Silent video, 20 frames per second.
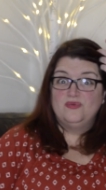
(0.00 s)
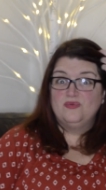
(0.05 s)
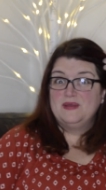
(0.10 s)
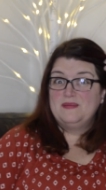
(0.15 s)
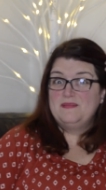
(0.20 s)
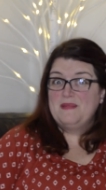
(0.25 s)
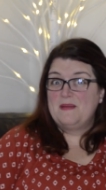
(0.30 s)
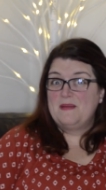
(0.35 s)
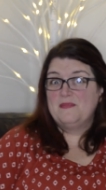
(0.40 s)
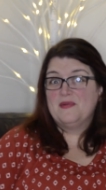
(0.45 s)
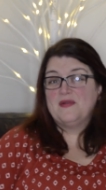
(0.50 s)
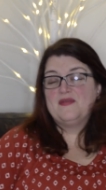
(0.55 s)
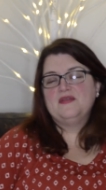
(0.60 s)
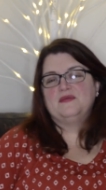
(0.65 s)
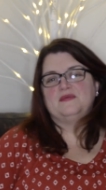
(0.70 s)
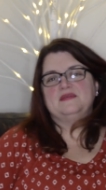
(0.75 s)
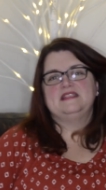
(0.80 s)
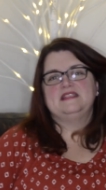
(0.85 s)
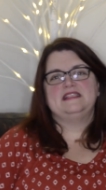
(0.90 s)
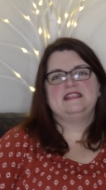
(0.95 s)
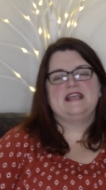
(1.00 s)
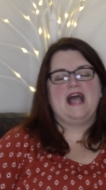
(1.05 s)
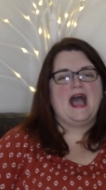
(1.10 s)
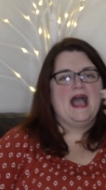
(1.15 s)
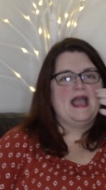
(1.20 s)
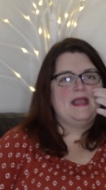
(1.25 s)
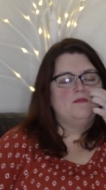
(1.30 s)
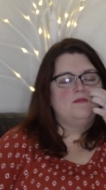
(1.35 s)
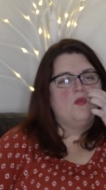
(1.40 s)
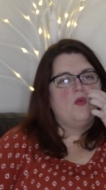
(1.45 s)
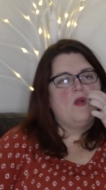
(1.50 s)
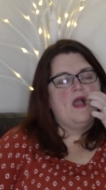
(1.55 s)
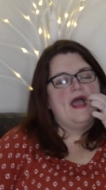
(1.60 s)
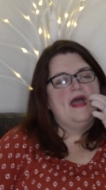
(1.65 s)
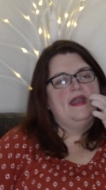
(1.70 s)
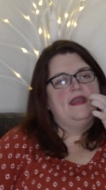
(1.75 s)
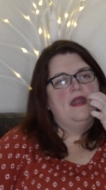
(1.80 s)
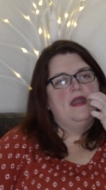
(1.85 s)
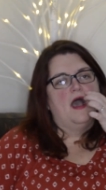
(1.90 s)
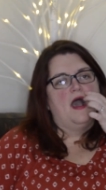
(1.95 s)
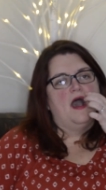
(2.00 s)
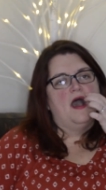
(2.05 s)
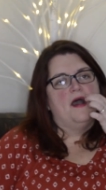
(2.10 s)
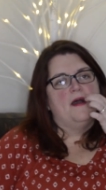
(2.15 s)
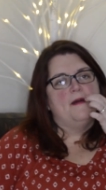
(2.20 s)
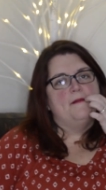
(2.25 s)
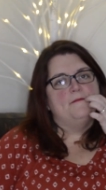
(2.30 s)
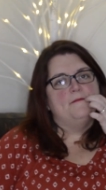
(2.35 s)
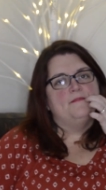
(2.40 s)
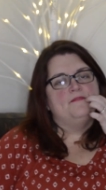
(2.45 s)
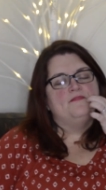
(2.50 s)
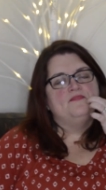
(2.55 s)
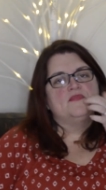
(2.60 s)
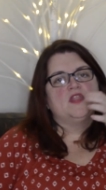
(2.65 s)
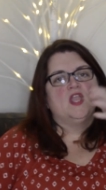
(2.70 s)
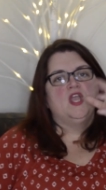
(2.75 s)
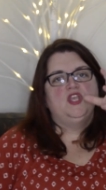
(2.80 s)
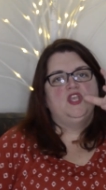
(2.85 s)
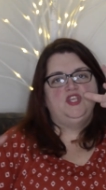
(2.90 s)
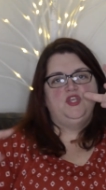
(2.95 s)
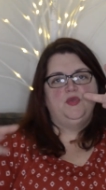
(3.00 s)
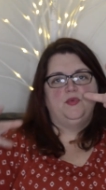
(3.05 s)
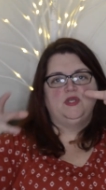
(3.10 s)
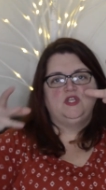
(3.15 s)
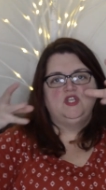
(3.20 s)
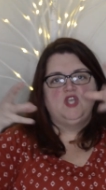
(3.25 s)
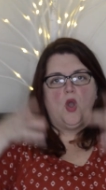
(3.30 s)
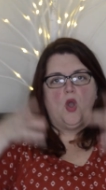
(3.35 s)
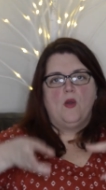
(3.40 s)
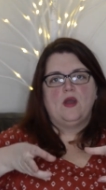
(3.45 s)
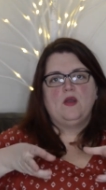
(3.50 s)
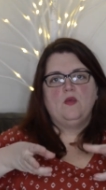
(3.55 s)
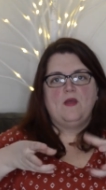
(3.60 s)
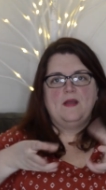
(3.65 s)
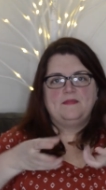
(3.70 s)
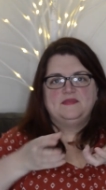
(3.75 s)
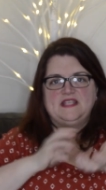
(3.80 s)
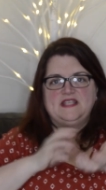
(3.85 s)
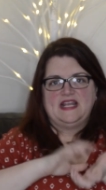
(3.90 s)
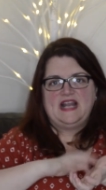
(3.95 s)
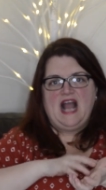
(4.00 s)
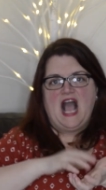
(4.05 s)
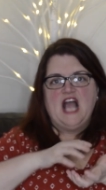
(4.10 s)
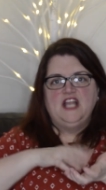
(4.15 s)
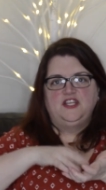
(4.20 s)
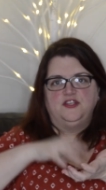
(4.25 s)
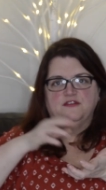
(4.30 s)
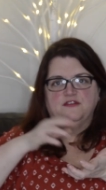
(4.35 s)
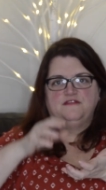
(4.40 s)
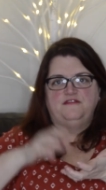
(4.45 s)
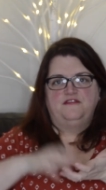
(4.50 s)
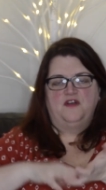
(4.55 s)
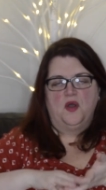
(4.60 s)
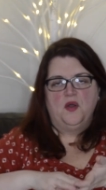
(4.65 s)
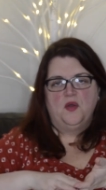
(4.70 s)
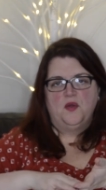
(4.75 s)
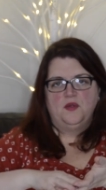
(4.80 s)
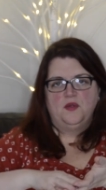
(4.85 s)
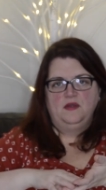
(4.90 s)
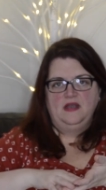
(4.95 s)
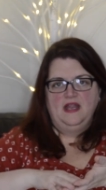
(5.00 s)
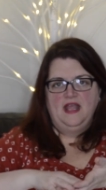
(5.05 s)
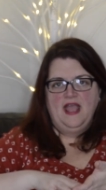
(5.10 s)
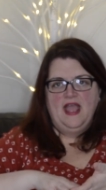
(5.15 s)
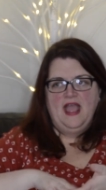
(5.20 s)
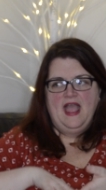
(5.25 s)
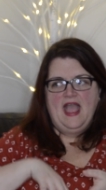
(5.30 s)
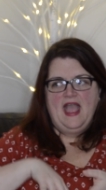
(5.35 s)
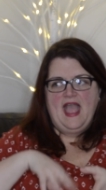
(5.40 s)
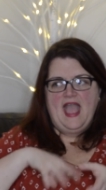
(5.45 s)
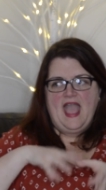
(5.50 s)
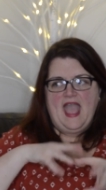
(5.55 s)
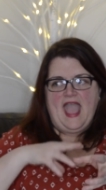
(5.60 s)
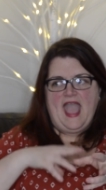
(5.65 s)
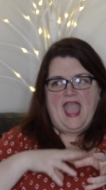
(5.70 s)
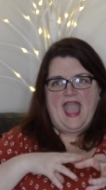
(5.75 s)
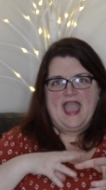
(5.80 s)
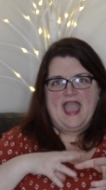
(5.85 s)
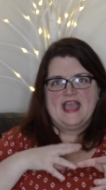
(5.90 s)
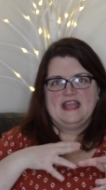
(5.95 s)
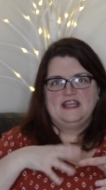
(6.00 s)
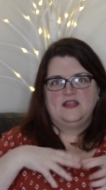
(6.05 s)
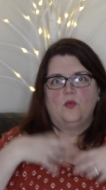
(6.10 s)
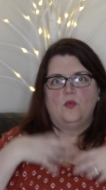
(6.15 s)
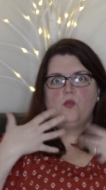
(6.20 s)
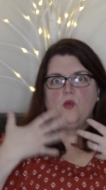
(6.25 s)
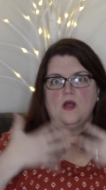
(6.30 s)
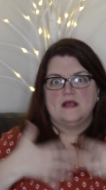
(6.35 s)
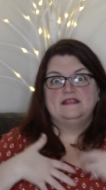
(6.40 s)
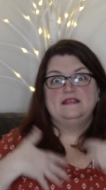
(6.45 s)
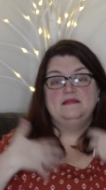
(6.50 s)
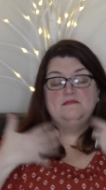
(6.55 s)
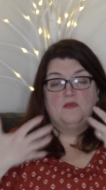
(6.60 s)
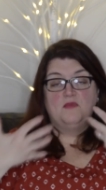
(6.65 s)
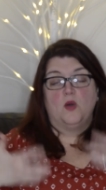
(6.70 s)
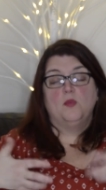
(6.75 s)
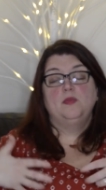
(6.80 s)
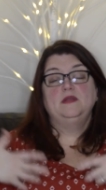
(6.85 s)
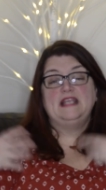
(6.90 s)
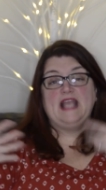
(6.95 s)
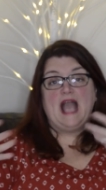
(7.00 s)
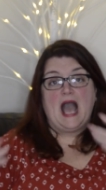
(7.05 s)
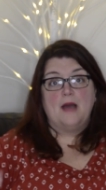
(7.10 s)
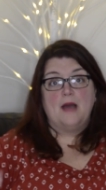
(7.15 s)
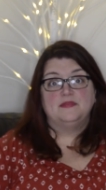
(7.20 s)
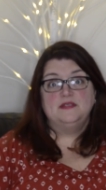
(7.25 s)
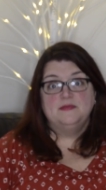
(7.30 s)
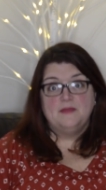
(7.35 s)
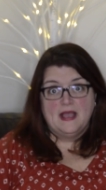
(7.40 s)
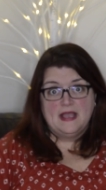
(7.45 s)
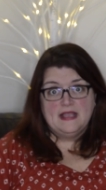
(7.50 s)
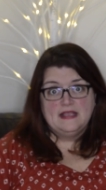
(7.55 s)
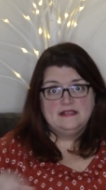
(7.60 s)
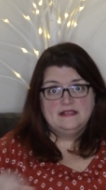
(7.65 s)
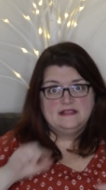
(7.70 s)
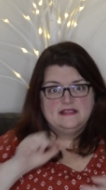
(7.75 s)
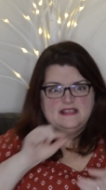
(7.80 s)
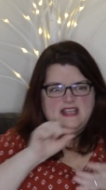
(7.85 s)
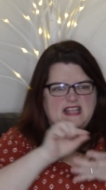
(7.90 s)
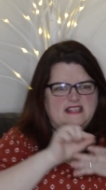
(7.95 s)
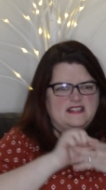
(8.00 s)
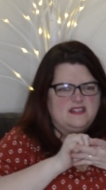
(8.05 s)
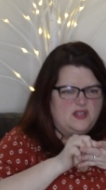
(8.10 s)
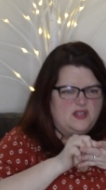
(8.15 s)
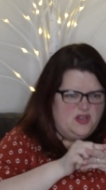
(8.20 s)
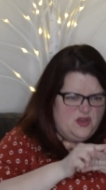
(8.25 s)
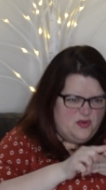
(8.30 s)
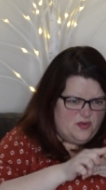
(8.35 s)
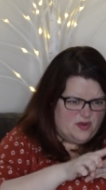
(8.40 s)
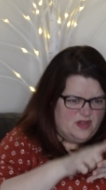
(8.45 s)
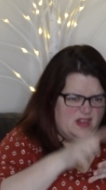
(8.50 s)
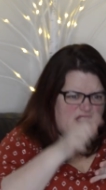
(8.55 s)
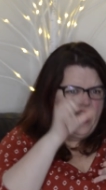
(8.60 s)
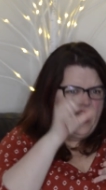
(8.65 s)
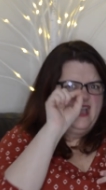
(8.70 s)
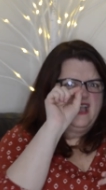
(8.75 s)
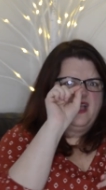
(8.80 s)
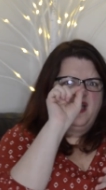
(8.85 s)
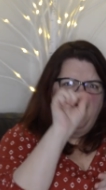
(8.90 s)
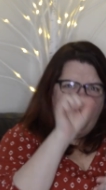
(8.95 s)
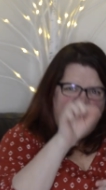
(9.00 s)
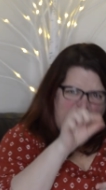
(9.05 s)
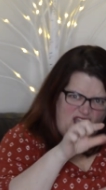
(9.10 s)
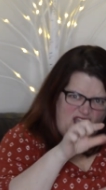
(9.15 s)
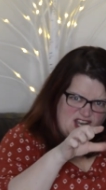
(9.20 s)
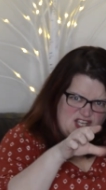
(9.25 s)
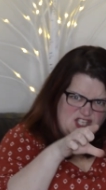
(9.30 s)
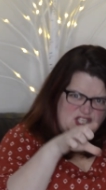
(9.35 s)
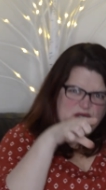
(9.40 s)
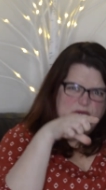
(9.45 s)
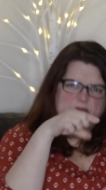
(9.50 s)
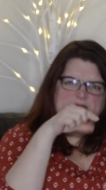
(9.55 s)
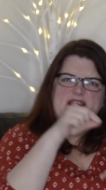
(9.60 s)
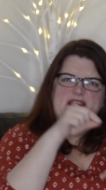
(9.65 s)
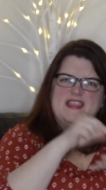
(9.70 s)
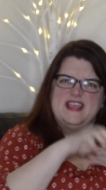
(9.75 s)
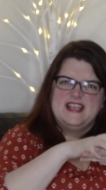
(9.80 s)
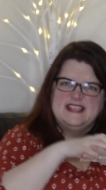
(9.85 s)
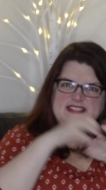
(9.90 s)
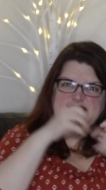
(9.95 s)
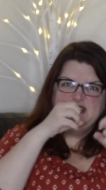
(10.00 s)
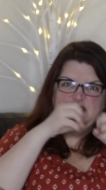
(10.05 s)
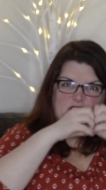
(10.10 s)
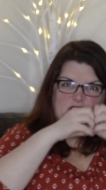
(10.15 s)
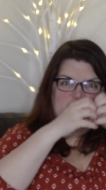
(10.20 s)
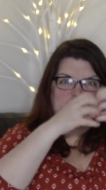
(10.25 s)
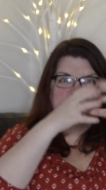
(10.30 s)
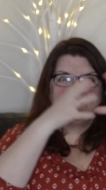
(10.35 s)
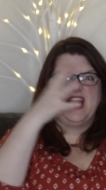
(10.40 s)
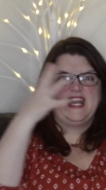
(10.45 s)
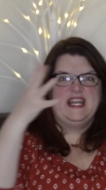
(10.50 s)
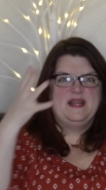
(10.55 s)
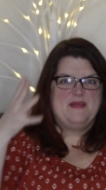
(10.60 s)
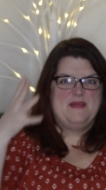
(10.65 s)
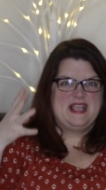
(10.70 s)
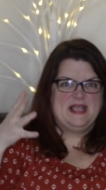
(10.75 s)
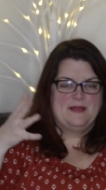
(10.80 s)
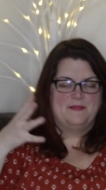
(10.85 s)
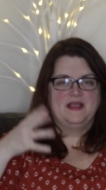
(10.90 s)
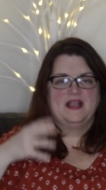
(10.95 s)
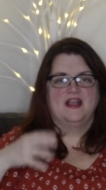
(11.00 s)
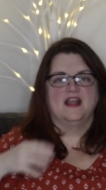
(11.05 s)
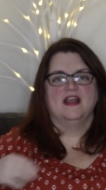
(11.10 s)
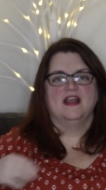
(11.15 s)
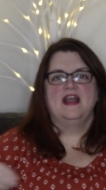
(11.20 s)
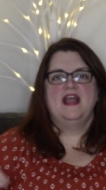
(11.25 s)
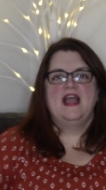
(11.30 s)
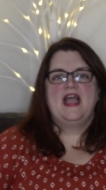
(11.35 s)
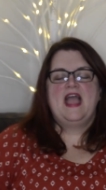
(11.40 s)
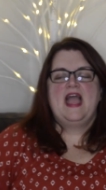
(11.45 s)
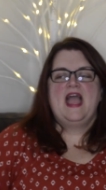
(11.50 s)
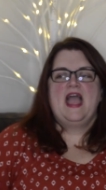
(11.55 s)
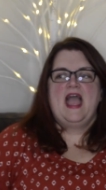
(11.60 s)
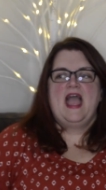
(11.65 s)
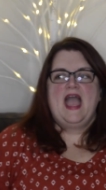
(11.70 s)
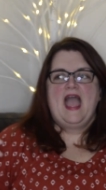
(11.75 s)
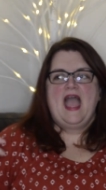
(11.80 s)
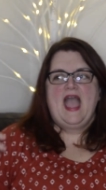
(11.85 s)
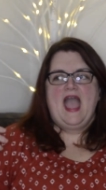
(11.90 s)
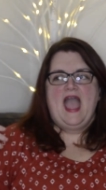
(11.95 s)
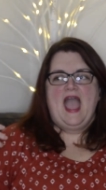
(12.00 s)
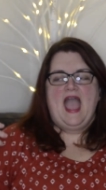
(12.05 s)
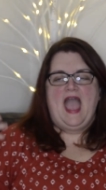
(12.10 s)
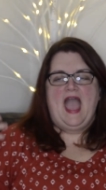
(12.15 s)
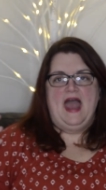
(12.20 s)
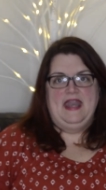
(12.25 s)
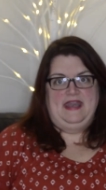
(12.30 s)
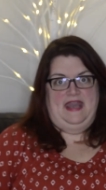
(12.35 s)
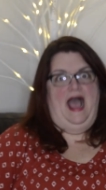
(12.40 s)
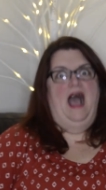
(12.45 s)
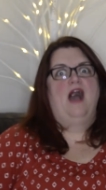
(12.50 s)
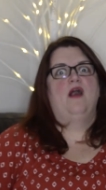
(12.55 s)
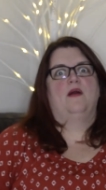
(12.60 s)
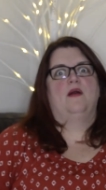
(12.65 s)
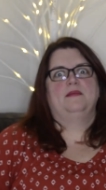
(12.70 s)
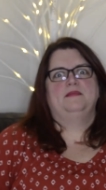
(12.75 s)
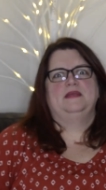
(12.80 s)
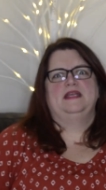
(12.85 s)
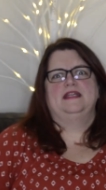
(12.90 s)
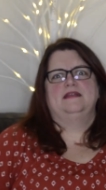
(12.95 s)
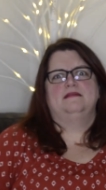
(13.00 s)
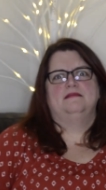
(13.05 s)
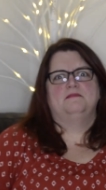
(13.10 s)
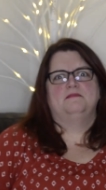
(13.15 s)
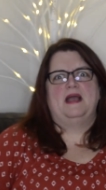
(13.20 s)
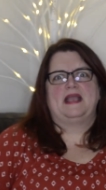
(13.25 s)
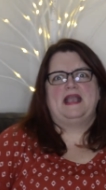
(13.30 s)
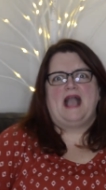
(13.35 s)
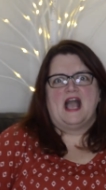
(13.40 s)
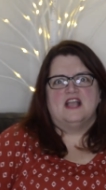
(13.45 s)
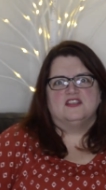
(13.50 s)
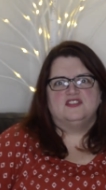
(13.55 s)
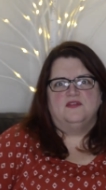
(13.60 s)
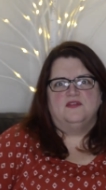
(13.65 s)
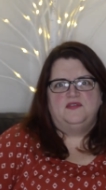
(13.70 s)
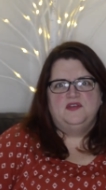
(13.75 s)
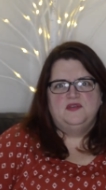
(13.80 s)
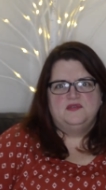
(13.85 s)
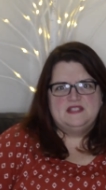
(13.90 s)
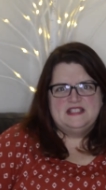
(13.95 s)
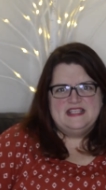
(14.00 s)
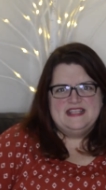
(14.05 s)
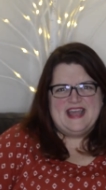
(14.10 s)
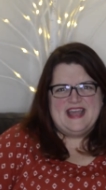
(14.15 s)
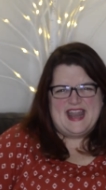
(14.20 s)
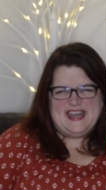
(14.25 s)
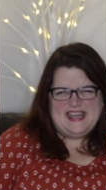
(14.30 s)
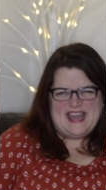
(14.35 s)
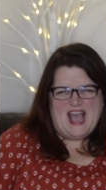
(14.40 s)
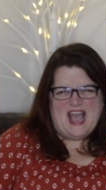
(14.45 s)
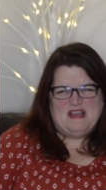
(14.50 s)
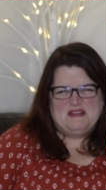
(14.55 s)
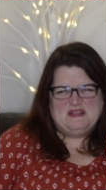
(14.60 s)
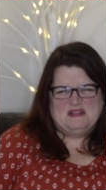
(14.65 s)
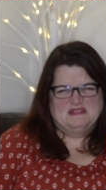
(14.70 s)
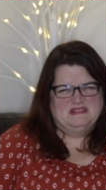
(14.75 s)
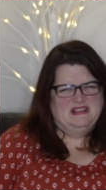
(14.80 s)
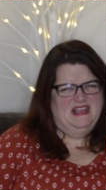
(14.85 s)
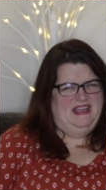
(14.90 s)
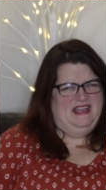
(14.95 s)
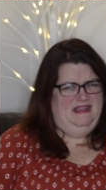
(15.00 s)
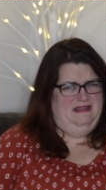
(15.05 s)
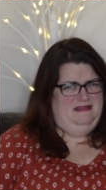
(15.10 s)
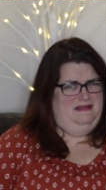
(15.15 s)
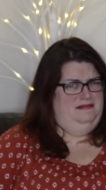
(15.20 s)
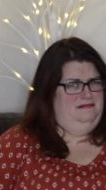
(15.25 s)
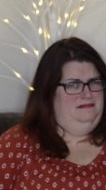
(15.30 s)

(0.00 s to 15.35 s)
remember there was a time when you would go on a website on your phone and it wasn't mobilely optimized, and so you were like doing this and you're trying to make it bigger. And now, I mean, my gosh, if you see that now, you're like,